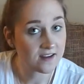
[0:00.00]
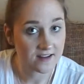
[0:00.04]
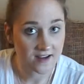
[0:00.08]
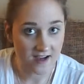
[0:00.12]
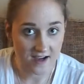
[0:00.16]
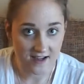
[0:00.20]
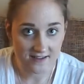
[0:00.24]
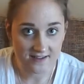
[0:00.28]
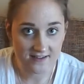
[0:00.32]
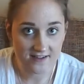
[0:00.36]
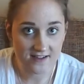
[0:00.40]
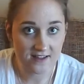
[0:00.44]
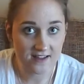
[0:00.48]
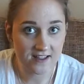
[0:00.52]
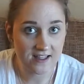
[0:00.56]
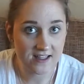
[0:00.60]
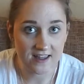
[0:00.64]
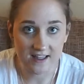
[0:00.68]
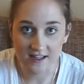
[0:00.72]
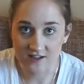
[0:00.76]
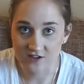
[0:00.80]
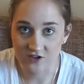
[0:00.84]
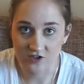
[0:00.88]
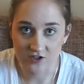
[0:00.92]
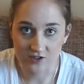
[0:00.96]
constantly.
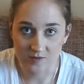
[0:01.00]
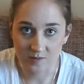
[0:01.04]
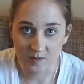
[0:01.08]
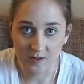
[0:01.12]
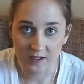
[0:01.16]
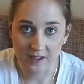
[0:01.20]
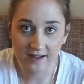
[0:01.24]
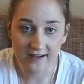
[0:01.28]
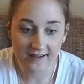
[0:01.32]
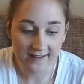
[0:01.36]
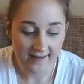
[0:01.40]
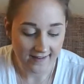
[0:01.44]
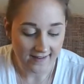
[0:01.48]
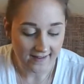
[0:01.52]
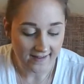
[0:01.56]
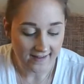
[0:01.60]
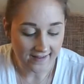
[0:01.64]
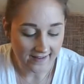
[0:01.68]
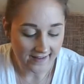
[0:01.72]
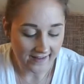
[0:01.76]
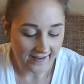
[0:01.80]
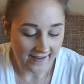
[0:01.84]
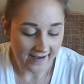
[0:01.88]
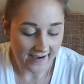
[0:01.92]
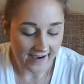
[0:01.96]
That's just me.
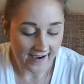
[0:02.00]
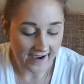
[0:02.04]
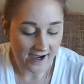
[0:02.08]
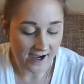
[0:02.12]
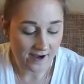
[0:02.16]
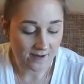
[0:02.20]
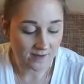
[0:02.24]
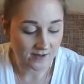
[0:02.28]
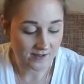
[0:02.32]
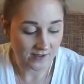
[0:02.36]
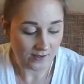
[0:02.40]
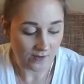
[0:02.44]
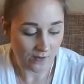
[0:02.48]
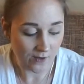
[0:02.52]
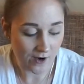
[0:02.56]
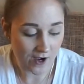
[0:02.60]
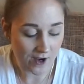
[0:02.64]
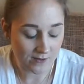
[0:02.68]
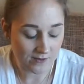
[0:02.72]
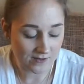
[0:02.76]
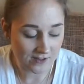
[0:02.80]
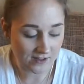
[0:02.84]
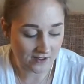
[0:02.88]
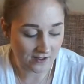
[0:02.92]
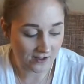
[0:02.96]
So
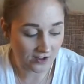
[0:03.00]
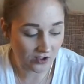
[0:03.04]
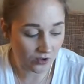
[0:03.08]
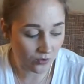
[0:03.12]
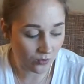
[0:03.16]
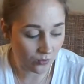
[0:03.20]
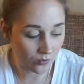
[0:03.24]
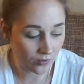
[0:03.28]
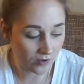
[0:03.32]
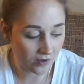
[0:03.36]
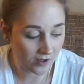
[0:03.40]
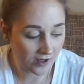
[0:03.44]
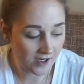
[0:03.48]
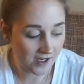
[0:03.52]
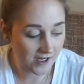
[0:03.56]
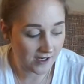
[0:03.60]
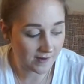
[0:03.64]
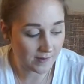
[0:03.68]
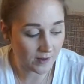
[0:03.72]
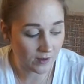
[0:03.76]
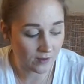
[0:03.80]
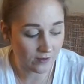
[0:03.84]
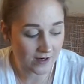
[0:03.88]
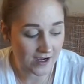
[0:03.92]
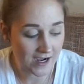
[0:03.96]
I was a little worried
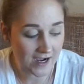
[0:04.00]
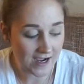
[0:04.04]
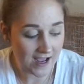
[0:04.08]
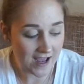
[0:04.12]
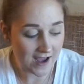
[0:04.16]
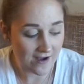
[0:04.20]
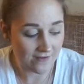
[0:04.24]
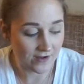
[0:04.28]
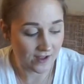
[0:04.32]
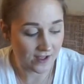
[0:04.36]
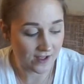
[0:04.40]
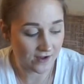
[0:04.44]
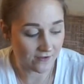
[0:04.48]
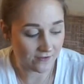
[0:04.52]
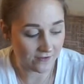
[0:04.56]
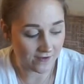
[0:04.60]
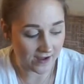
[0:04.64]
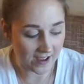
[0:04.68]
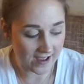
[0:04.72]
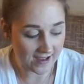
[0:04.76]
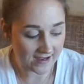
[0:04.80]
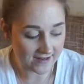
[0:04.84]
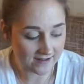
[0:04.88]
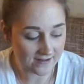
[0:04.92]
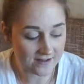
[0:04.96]
about not having a
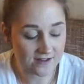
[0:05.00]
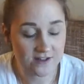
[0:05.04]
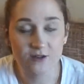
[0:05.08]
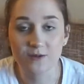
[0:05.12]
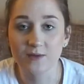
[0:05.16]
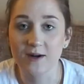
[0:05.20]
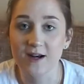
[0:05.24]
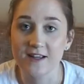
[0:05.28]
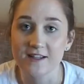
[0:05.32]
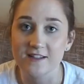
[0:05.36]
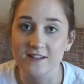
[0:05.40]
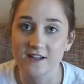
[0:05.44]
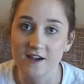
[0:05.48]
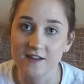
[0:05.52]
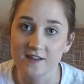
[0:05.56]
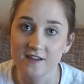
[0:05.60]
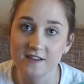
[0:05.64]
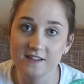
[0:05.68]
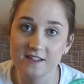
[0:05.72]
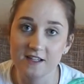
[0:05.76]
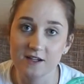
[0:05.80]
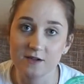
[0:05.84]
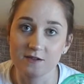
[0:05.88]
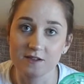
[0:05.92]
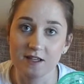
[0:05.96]
fan. So when I saw
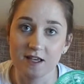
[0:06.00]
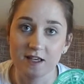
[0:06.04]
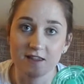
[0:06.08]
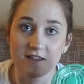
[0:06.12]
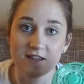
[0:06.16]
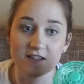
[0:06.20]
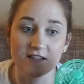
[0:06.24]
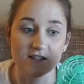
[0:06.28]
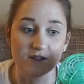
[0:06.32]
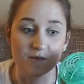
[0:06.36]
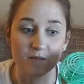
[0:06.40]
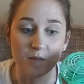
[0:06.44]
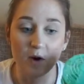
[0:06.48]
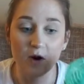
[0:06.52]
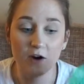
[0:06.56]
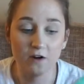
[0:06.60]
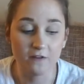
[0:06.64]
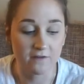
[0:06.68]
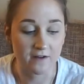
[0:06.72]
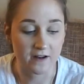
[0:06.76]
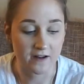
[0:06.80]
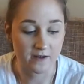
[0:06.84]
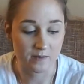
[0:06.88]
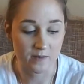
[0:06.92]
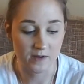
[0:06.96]
this, I was like, this is
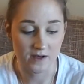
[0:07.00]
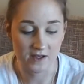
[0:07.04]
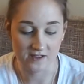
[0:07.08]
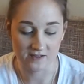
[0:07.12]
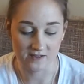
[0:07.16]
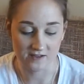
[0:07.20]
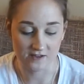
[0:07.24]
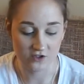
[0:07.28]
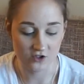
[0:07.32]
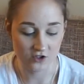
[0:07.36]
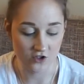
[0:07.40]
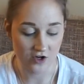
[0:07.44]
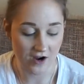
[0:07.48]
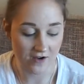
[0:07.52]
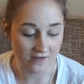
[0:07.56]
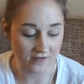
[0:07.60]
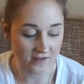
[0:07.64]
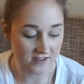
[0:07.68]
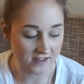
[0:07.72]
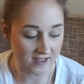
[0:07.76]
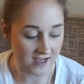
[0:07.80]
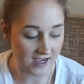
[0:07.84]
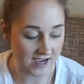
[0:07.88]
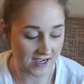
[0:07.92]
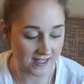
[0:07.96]
perfect because it's travel
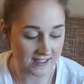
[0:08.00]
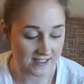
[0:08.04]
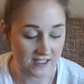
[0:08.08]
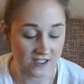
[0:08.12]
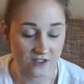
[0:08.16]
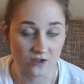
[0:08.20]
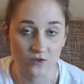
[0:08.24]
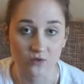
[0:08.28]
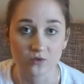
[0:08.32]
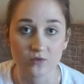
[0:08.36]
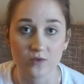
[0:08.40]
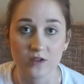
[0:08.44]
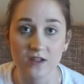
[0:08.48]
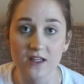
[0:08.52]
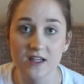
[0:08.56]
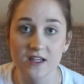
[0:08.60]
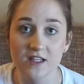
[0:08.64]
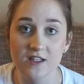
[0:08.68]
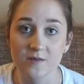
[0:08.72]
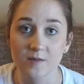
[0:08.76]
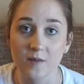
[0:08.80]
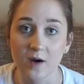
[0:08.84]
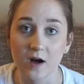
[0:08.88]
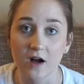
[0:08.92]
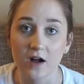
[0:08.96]
size, it's really
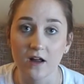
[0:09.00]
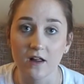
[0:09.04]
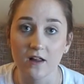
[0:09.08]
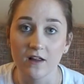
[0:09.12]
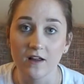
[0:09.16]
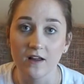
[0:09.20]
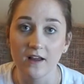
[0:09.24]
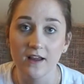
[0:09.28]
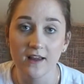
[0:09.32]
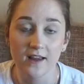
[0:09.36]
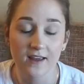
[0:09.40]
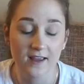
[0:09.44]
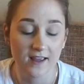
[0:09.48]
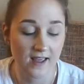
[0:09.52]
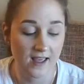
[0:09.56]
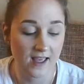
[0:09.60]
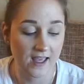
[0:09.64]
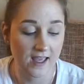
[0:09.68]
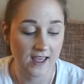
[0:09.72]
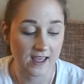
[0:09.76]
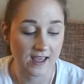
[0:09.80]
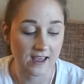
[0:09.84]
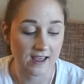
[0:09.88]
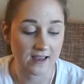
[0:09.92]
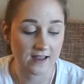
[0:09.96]
small,
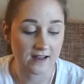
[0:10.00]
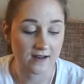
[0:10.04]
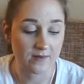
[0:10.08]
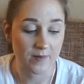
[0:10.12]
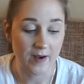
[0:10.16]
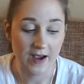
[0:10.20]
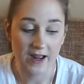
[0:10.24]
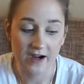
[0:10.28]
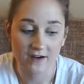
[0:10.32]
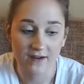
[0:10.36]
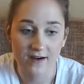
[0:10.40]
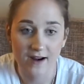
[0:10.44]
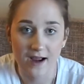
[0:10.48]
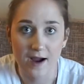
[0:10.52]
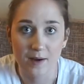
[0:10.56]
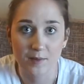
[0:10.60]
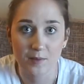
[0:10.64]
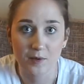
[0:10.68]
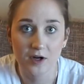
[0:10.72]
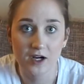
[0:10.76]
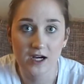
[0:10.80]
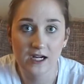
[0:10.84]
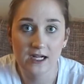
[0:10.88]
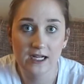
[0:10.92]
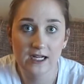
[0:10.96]
and battery
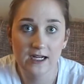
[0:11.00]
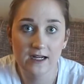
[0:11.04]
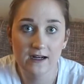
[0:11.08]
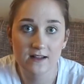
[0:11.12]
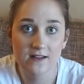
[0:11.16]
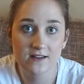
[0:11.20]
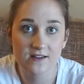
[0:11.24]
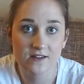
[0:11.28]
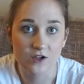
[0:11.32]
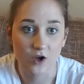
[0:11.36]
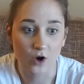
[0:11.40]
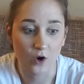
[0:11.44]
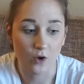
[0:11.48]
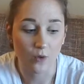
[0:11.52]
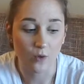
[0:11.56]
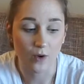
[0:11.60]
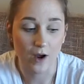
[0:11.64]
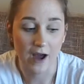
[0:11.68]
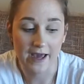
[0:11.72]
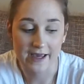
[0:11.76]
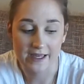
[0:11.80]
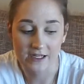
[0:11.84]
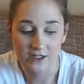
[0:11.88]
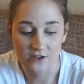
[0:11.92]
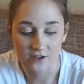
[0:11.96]
operated. So
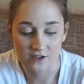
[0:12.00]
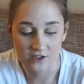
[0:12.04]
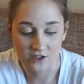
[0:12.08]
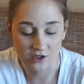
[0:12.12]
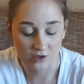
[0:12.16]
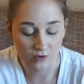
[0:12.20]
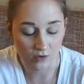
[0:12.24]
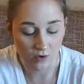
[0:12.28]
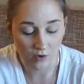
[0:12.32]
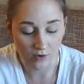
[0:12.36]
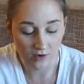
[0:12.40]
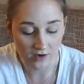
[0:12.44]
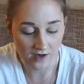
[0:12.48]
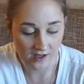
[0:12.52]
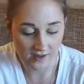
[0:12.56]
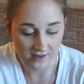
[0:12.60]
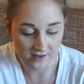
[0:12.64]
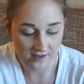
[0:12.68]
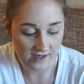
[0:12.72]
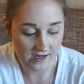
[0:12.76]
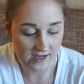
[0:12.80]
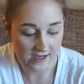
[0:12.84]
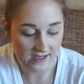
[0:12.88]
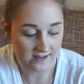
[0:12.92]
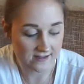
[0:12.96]
I can just throw it on the
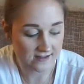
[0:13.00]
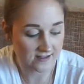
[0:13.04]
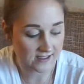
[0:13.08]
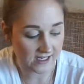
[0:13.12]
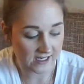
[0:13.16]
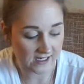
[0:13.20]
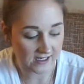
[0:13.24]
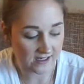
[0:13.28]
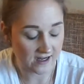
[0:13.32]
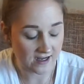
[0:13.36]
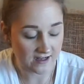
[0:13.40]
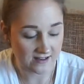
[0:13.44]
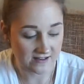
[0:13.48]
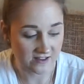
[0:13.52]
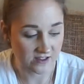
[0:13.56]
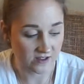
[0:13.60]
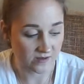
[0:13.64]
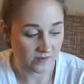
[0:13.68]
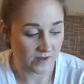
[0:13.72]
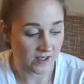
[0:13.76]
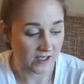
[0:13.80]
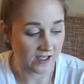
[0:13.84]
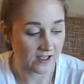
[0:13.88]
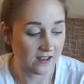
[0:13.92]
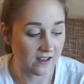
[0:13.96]
nightstand next to
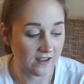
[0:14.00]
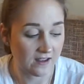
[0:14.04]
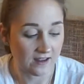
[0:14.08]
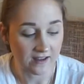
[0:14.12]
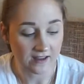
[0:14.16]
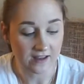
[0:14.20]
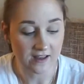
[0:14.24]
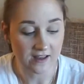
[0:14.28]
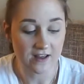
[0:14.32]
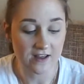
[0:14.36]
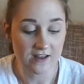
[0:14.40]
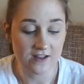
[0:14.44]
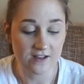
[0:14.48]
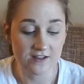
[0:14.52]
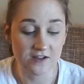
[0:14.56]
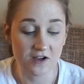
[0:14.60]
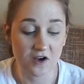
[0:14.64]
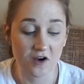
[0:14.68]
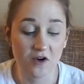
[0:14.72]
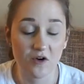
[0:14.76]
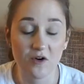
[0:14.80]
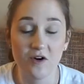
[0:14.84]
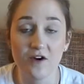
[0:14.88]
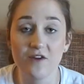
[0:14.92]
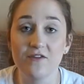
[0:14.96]
me.
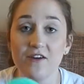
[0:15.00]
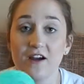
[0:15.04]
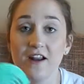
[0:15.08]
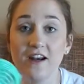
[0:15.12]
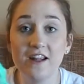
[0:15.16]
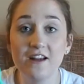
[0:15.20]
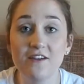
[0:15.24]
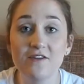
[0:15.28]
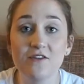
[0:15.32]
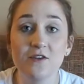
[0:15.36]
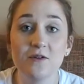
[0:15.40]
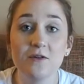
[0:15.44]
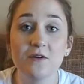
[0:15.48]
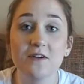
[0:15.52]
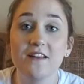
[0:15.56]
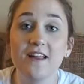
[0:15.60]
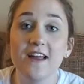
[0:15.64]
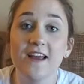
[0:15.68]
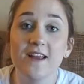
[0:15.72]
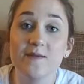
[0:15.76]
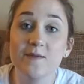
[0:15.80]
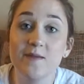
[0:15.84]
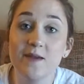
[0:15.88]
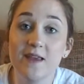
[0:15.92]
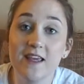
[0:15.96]
So if any of you are
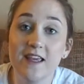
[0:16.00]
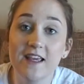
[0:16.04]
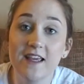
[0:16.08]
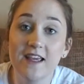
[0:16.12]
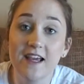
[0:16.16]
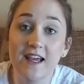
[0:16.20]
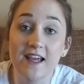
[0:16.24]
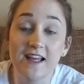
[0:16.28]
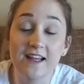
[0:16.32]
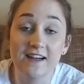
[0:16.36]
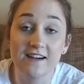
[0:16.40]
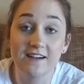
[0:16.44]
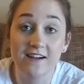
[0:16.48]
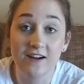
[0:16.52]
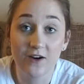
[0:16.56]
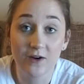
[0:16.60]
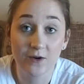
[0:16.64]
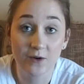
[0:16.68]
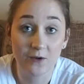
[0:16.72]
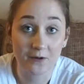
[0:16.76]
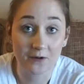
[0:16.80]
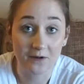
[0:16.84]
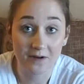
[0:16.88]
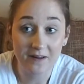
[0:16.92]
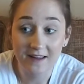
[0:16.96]
like me and
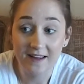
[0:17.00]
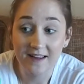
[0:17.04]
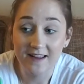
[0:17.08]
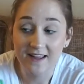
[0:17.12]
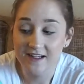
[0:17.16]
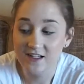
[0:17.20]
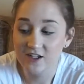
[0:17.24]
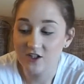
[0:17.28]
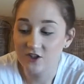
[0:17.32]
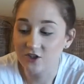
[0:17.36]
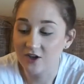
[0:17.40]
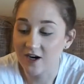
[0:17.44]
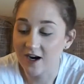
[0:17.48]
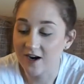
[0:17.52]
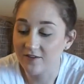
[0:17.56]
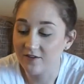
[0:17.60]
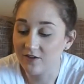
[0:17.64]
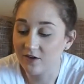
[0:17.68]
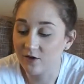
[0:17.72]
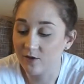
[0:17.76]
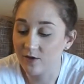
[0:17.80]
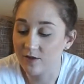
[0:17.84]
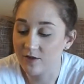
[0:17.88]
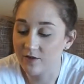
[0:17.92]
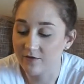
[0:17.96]
really like to
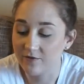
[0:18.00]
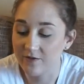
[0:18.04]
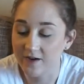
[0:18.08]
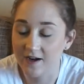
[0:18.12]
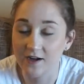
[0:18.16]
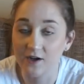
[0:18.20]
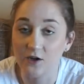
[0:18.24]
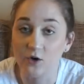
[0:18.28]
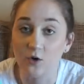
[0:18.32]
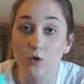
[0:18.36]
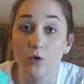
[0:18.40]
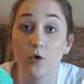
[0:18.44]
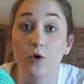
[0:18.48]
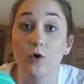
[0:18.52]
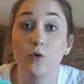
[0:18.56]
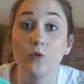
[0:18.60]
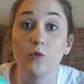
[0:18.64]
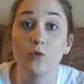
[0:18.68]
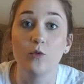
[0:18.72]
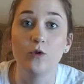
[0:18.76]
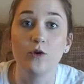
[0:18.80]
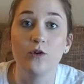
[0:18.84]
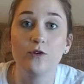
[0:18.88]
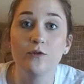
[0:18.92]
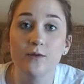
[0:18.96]
travel with a fan or
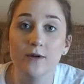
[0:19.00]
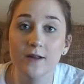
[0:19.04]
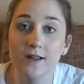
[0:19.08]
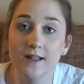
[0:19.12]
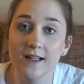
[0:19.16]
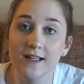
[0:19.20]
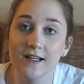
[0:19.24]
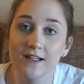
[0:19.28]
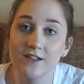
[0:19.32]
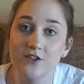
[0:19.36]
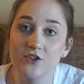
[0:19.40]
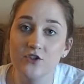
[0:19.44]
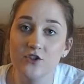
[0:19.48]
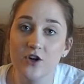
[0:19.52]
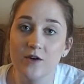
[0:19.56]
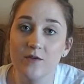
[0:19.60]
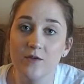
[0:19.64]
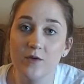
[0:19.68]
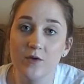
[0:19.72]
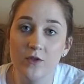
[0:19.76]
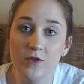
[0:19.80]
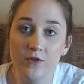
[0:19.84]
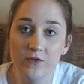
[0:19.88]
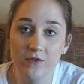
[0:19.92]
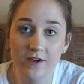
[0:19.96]
would really like to
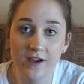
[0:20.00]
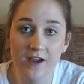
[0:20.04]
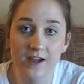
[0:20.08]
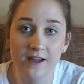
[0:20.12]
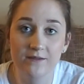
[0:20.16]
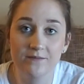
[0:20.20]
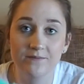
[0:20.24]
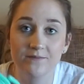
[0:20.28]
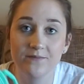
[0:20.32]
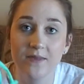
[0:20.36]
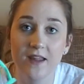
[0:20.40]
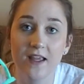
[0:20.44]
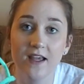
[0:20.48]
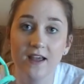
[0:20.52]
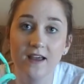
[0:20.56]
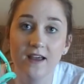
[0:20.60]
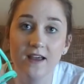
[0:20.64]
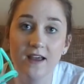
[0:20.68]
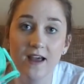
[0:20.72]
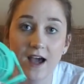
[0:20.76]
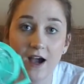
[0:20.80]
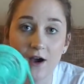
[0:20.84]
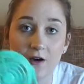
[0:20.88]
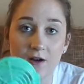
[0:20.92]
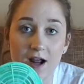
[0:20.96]
travel with a fan,
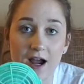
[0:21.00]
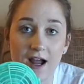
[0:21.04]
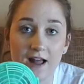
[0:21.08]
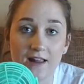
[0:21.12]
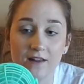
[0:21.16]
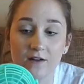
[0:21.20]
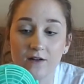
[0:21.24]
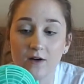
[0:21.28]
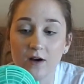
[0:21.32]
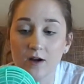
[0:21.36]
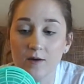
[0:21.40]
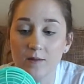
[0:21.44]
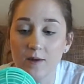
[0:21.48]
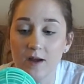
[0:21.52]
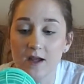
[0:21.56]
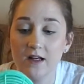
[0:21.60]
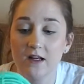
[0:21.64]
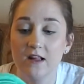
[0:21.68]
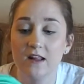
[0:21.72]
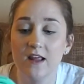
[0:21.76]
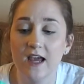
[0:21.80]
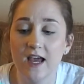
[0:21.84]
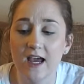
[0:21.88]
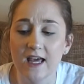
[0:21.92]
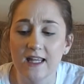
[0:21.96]
I would highly
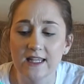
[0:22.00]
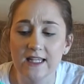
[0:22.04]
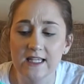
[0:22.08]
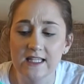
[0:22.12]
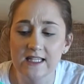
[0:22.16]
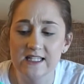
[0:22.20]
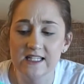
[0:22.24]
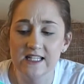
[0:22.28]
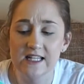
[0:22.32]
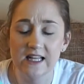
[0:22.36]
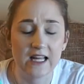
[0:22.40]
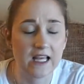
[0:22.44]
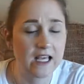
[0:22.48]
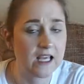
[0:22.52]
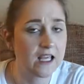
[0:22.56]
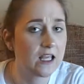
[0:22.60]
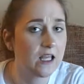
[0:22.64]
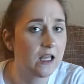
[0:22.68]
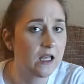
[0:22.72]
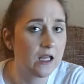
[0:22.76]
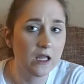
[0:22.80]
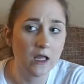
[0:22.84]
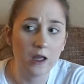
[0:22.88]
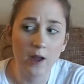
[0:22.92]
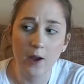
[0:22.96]
recommend. They had this in like
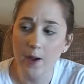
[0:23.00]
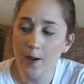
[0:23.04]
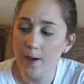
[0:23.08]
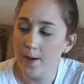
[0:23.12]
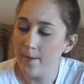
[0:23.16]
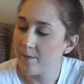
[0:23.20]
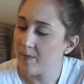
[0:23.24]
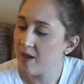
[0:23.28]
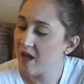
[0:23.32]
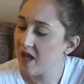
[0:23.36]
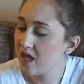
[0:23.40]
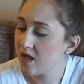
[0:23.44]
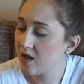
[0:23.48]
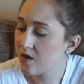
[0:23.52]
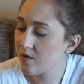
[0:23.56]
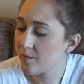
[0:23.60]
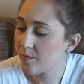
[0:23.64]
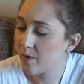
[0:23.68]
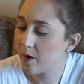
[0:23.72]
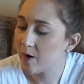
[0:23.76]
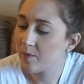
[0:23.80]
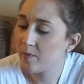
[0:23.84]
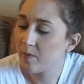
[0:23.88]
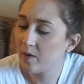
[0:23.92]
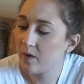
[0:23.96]
pink,
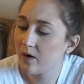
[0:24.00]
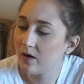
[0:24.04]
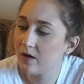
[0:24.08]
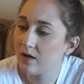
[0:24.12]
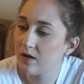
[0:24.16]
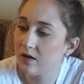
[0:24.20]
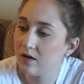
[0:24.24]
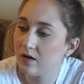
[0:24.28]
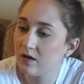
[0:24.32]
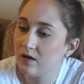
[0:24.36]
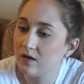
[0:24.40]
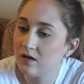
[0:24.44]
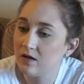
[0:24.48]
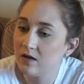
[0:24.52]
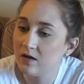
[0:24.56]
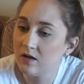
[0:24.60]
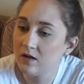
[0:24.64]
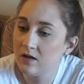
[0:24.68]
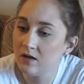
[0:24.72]
purple,